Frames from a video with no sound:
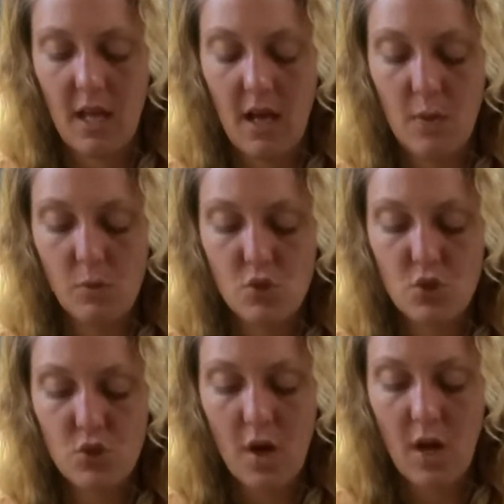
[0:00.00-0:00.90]
I will
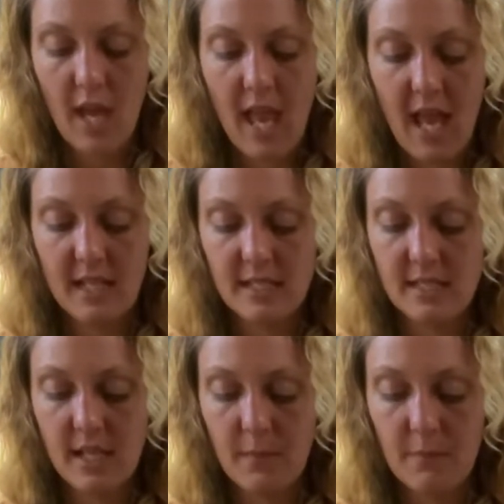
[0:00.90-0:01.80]
try
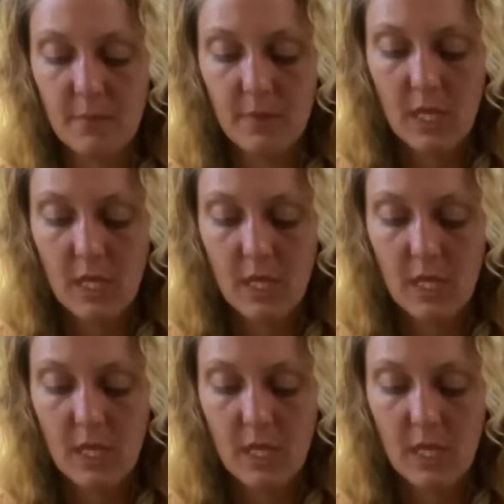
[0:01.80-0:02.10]
and